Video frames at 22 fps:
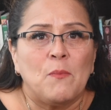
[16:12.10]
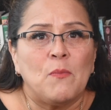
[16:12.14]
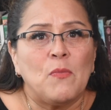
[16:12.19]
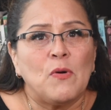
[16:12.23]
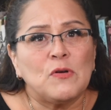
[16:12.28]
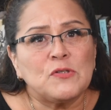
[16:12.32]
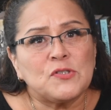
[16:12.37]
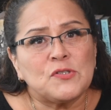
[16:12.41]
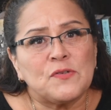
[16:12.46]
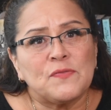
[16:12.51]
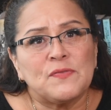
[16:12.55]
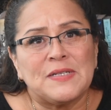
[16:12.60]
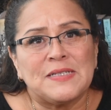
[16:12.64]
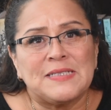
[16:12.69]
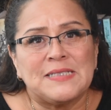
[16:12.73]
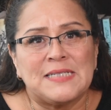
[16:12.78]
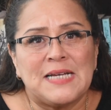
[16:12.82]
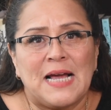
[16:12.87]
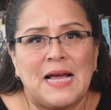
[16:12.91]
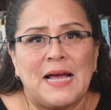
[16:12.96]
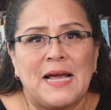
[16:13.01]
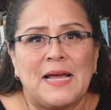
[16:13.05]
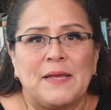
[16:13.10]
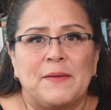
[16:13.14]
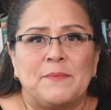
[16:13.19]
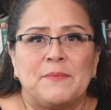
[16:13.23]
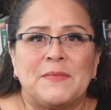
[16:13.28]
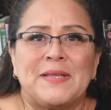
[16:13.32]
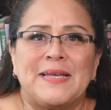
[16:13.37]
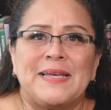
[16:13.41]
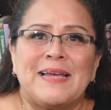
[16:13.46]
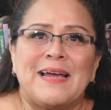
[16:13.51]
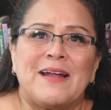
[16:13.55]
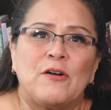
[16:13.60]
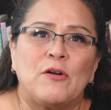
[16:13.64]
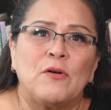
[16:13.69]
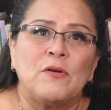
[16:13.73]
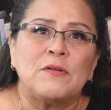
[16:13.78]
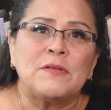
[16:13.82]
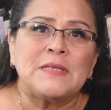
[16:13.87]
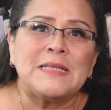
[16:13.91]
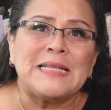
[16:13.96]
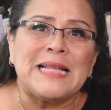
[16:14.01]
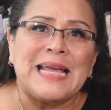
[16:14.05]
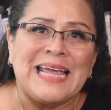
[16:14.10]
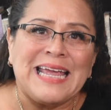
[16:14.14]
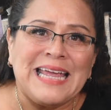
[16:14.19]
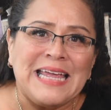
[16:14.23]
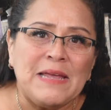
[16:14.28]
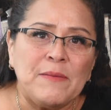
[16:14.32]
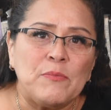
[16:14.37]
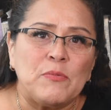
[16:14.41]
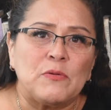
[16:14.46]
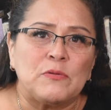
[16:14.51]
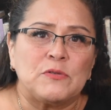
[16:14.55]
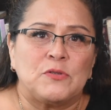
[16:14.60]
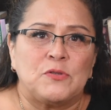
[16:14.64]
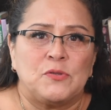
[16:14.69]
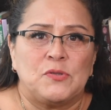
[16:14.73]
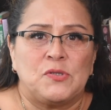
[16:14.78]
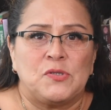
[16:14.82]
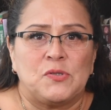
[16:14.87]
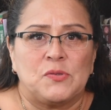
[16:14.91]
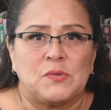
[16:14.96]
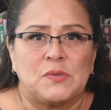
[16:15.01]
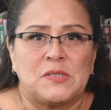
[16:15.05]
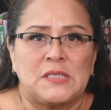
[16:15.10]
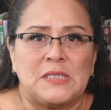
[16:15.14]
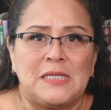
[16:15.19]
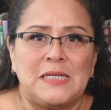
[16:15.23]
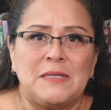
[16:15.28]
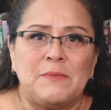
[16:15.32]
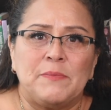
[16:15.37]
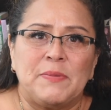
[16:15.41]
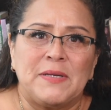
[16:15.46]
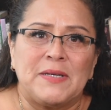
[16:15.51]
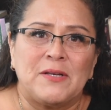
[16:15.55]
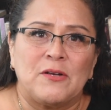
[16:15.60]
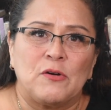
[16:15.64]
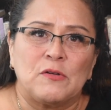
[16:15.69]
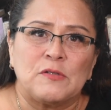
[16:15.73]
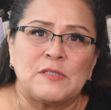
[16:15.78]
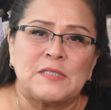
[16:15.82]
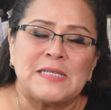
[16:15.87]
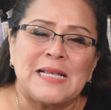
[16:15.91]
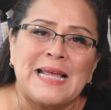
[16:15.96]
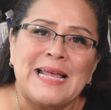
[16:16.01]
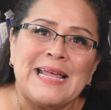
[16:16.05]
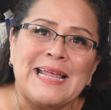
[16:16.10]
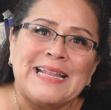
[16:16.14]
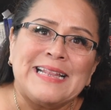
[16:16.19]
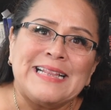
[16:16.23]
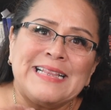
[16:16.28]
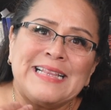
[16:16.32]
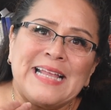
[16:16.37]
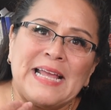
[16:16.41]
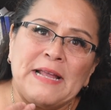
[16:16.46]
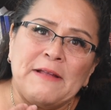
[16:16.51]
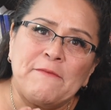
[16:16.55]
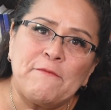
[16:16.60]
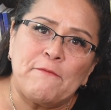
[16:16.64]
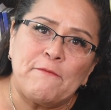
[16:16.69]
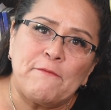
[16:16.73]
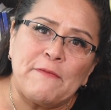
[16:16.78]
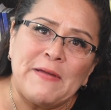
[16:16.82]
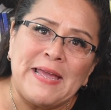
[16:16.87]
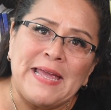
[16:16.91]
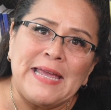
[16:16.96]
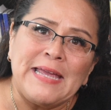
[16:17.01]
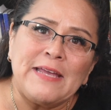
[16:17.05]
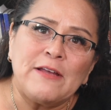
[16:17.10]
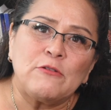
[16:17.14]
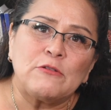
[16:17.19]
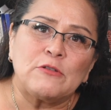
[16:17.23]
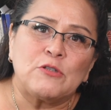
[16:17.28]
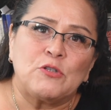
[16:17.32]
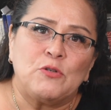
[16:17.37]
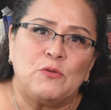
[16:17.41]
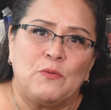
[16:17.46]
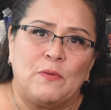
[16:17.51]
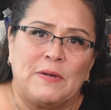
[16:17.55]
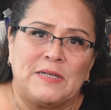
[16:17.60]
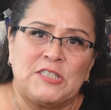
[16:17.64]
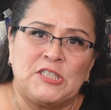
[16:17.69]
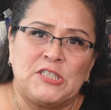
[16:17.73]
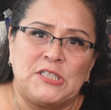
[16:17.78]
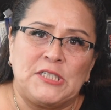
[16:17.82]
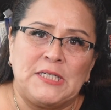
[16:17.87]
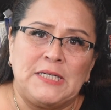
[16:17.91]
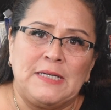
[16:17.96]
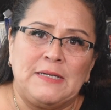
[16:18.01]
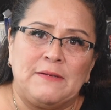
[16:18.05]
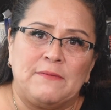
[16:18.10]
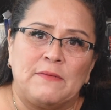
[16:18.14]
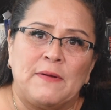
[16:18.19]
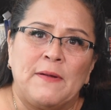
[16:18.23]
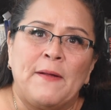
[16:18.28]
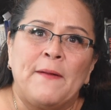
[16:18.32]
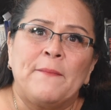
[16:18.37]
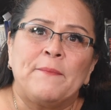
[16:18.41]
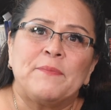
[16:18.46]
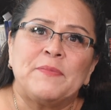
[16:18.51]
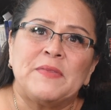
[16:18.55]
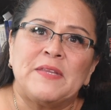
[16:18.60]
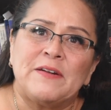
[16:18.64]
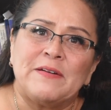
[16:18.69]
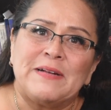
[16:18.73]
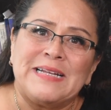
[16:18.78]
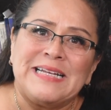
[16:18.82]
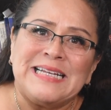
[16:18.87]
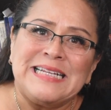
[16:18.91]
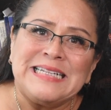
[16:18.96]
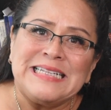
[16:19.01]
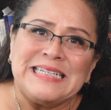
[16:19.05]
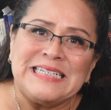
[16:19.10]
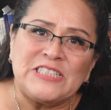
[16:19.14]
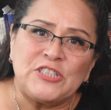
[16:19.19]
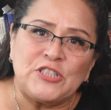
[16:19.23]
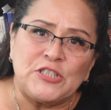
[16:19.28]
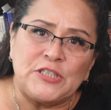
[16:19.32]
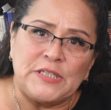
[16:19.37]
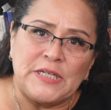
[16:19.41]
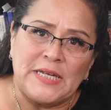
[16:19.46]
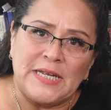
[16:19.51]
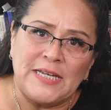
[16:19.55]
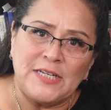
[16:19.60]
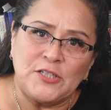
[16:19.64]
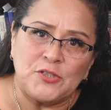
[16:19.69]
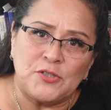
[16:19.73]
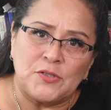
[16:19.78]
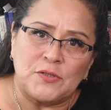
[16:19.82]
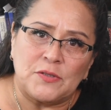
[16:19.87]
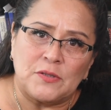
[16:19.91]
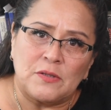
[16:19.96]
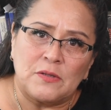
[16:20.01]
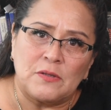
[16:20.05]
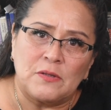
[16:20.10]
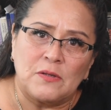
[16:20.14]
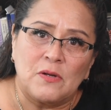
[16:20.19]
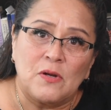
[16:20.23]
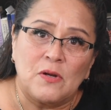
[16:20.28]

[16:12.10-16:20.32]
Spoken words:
Most of the time, they are unable to succeed because they fail to achieve their initiation,